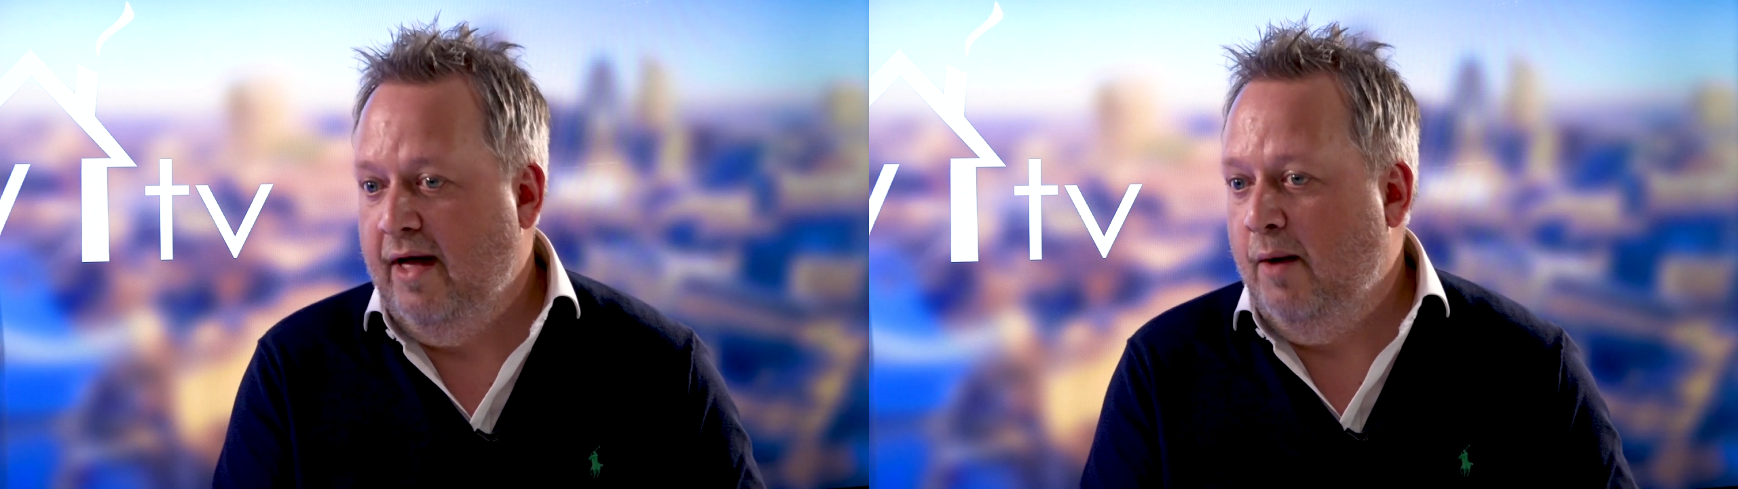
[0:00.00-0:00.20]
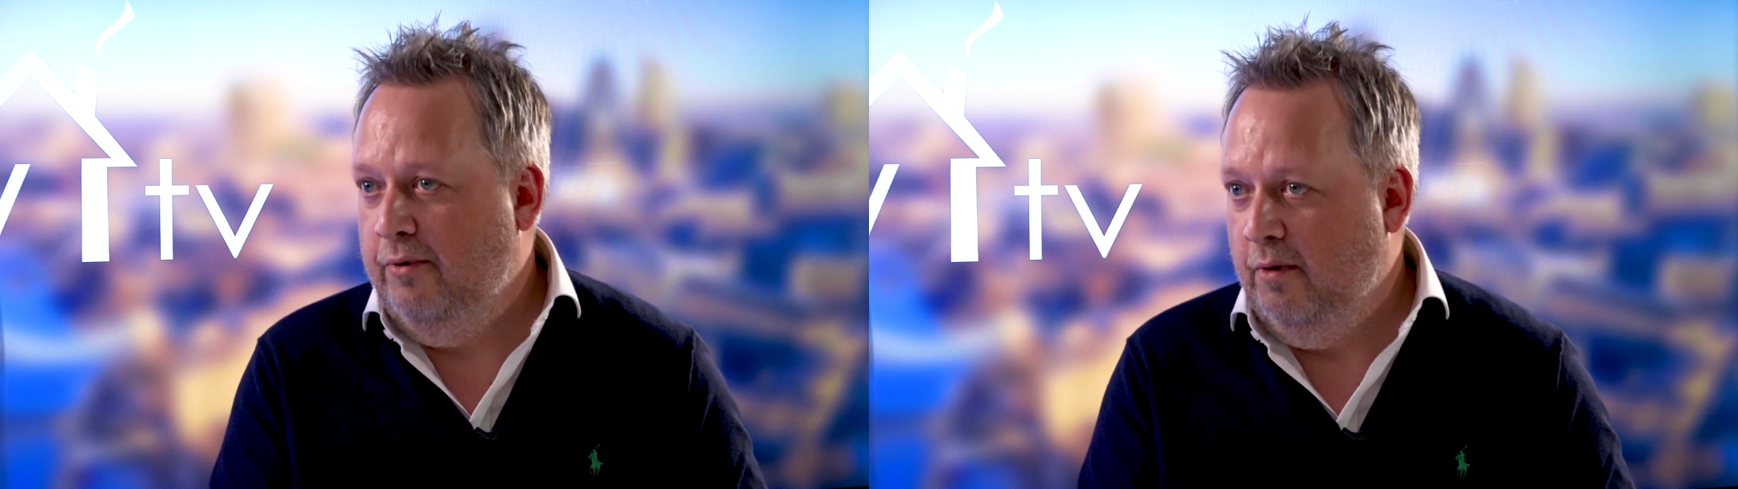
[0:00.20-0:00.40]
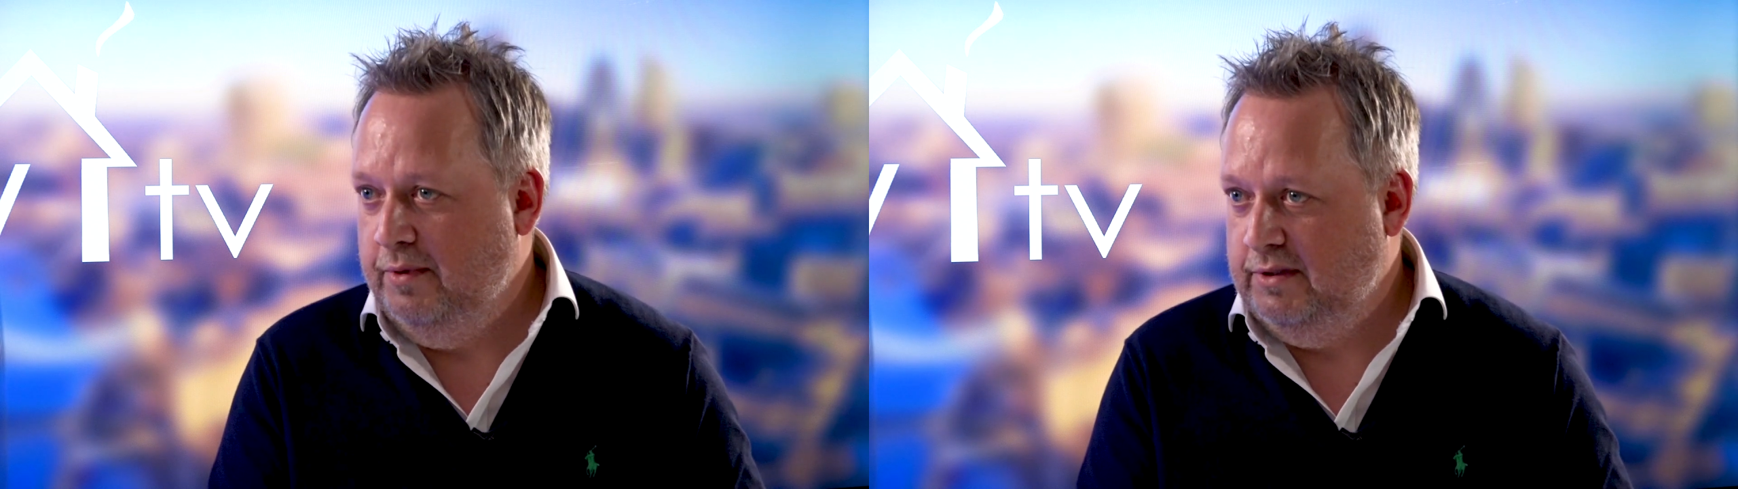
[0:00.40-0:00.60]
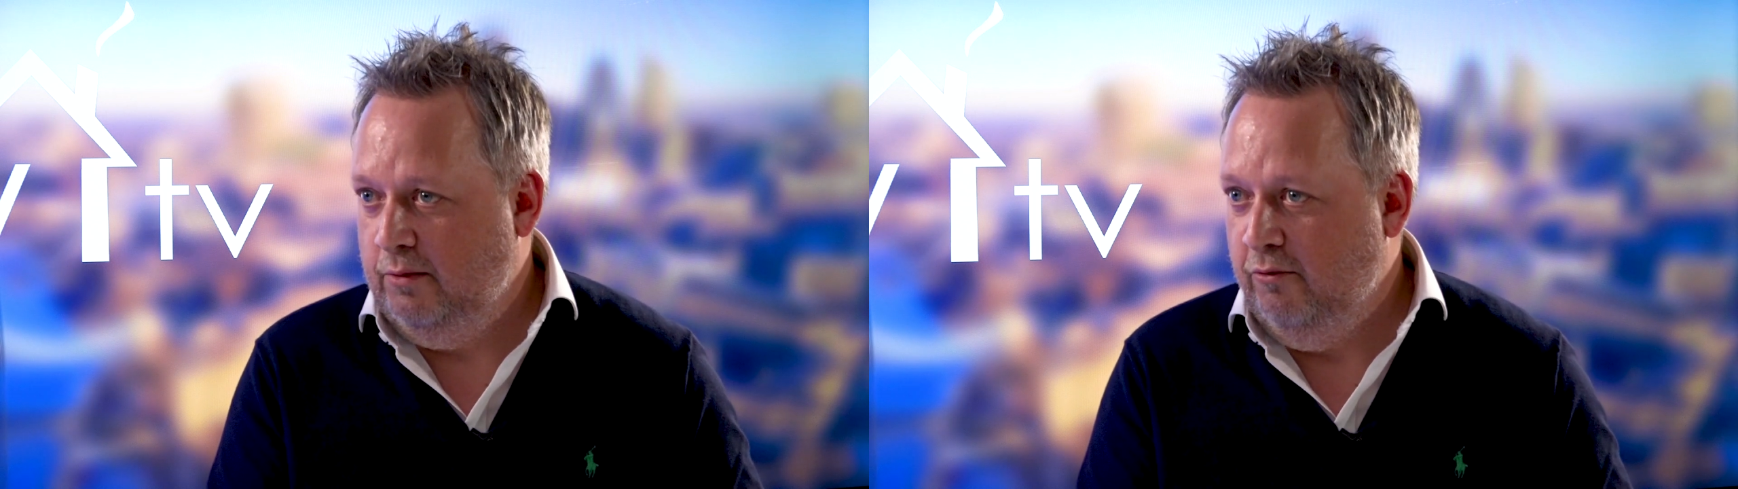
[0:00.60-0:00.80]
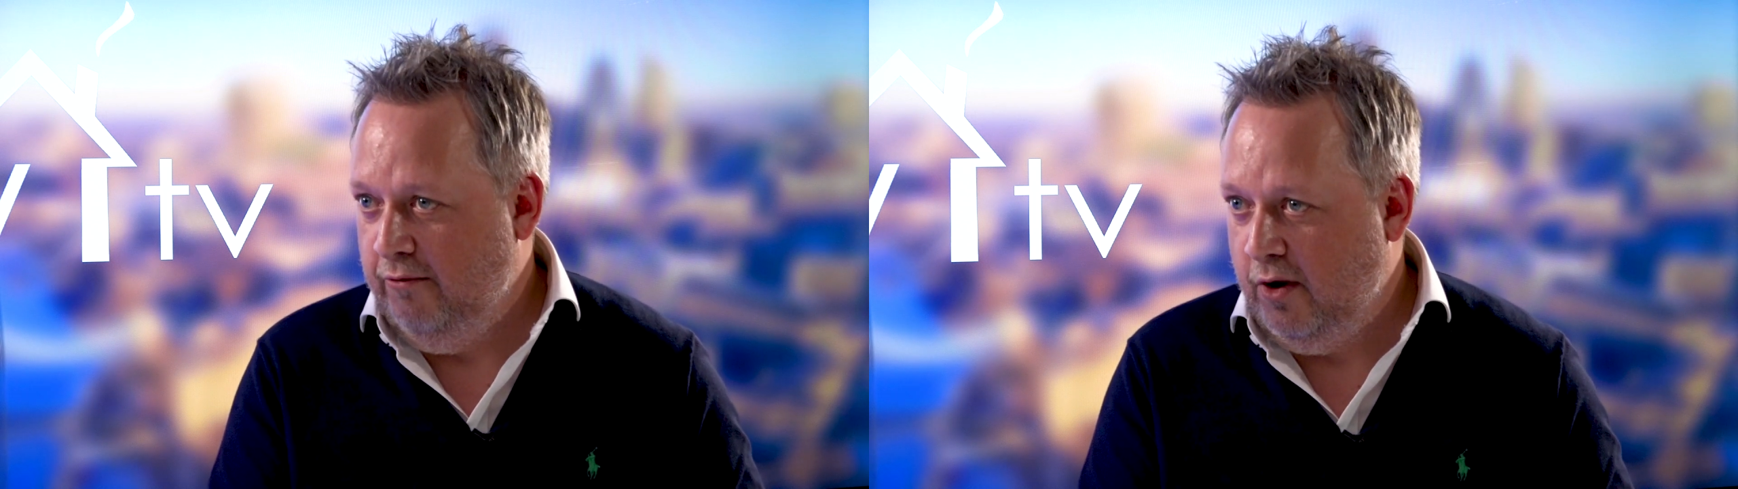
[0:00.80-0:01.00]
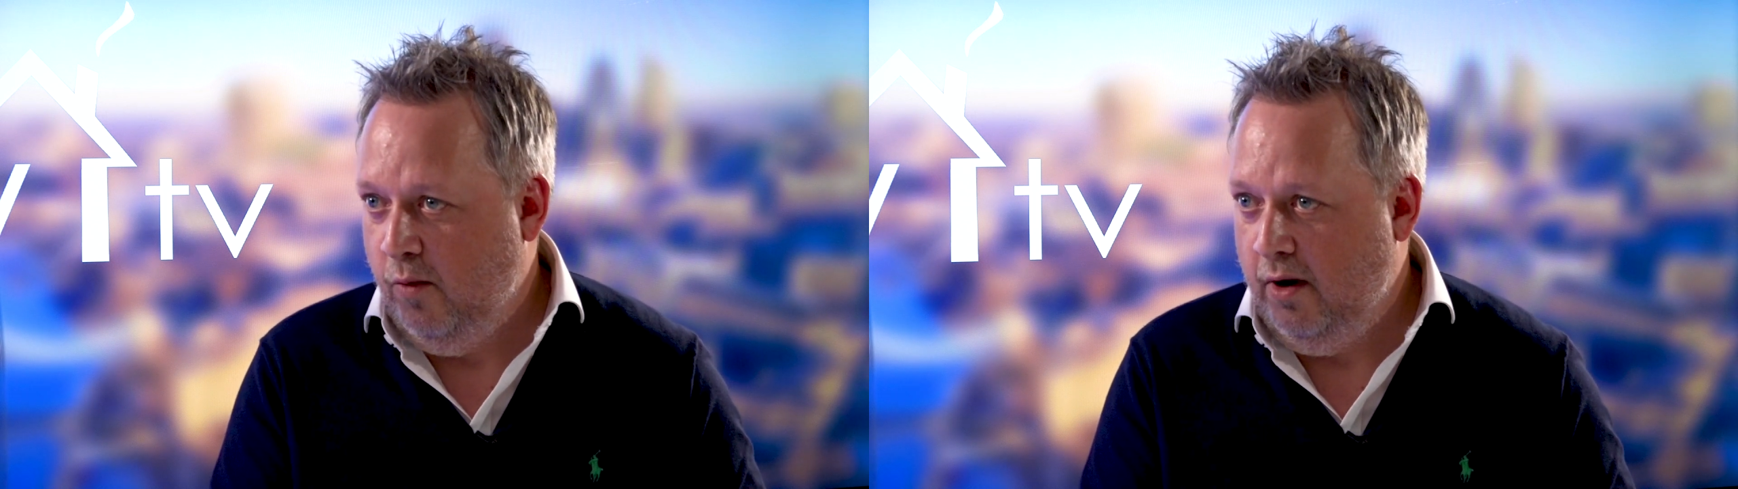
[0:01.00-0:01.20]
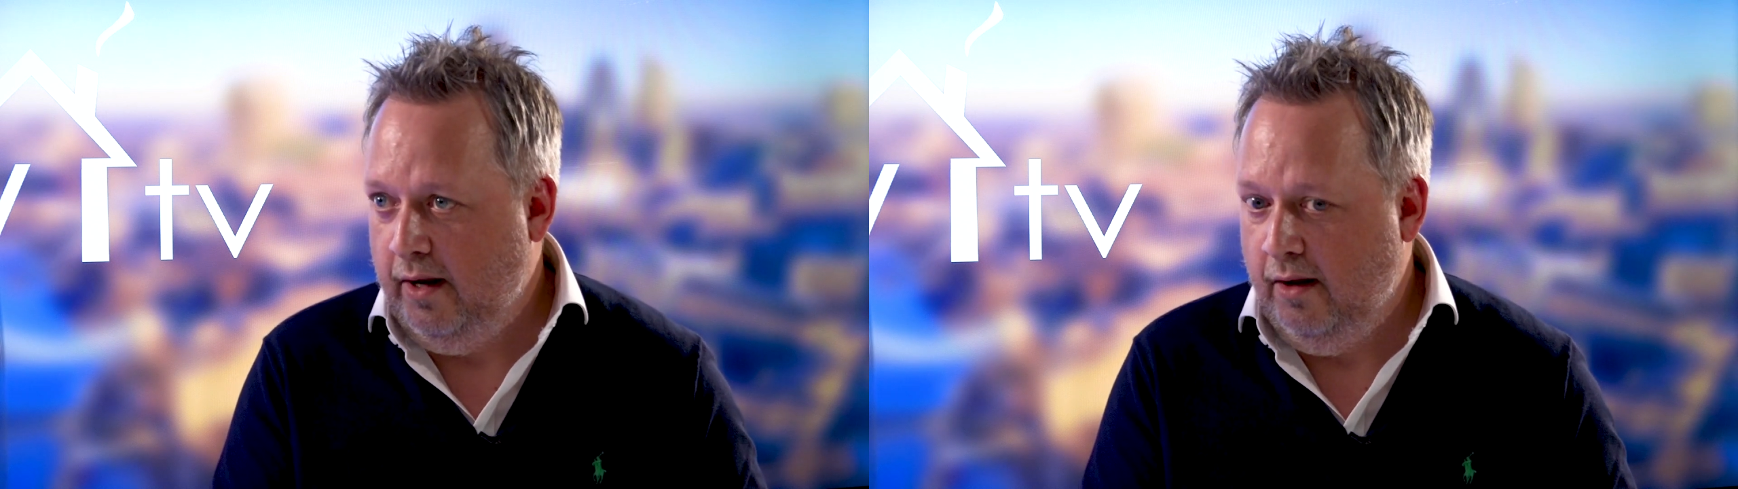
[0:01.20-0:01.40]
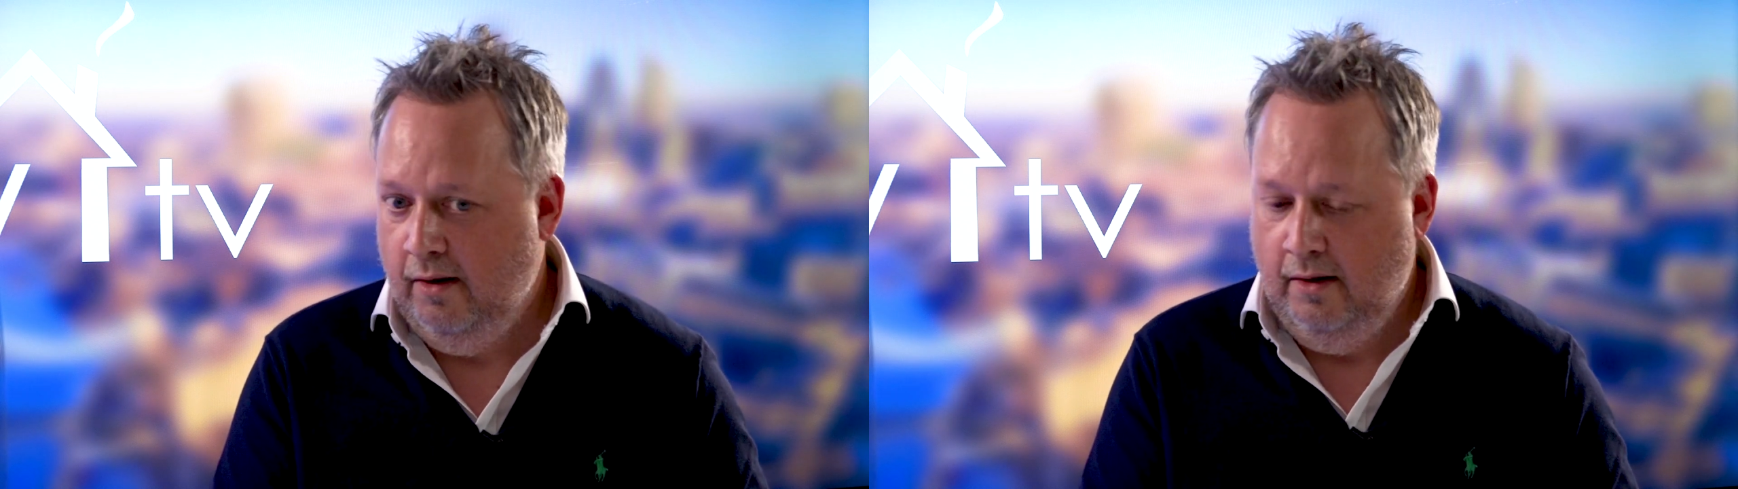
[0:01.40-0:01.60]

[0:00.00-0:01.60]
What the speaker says: that property will require.